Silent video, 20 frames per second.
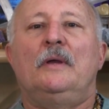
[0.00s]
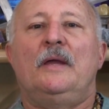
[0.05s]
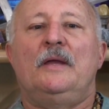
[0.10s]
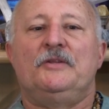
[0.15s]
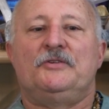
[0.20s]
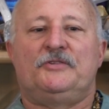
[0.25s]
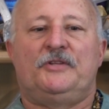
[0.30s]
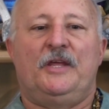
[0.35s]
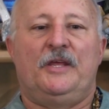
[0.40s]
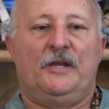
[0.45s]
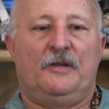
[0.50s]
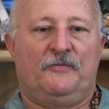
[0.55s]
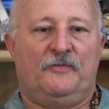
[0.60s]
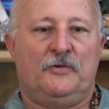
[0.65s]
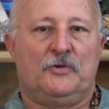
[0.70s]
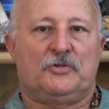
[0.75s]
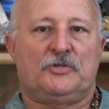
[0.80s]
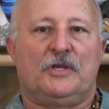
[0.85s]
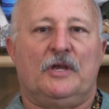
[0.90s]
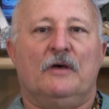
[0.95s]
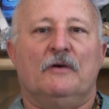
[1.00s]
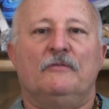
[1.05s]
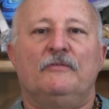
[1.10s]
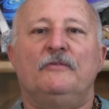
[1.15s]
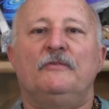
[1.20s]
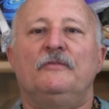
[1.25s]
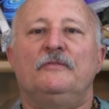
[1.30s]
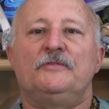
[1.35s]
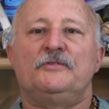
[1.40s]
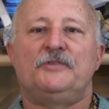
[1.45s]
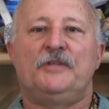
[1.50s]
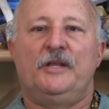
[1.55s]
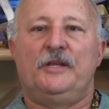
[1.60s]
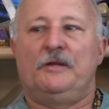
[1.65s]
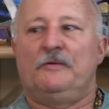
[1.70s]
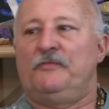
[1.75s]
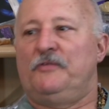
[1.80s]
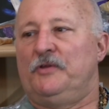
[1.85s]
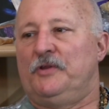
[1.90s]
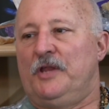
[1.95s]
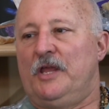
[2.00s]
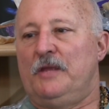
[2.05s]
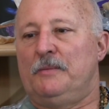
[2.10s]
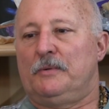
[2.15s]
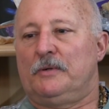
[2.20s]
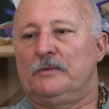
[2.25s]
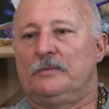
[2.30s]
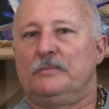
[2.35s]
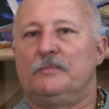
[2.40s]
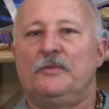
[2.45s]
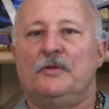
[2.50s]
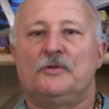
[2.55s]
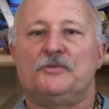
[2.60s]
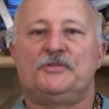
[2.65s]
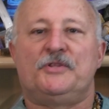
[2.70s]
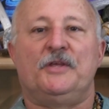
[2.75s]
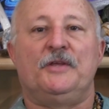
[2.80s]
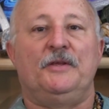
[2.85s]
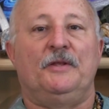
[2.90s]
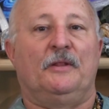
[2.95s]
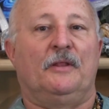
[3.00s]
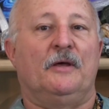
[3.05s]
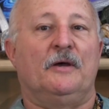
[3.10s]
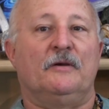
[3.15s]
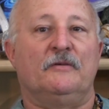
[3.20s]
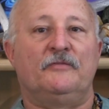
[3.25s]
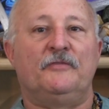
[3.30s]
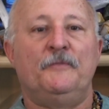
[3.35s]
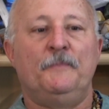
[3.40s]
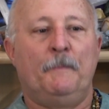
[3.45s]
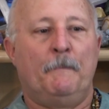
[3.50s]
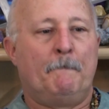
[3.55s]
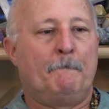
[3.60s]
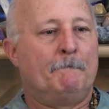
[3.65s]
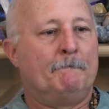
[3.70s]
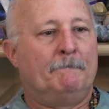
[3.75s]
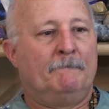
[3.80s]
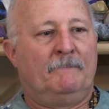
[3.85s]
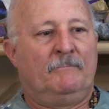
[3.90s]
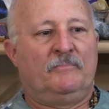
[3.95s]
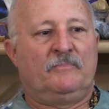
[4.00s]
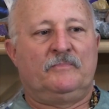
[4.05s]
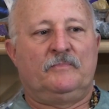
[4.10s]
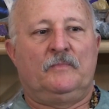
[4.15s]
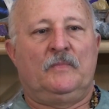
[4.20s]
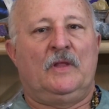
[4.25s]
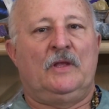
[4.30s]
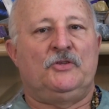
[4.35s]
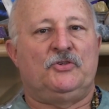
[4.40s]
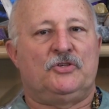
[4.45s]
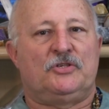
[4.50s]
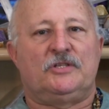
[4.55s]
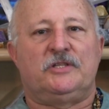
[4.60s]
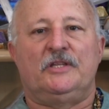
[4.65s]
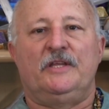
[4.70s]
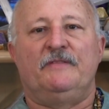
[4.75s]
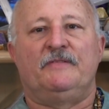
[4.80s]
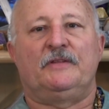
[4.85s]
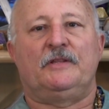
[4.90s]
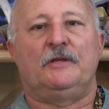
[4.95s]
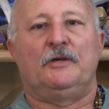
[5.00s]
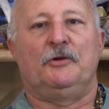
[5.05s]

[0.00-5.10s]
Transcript: and stand up for yourself, stand up for your neighbor, those that you love and just leave it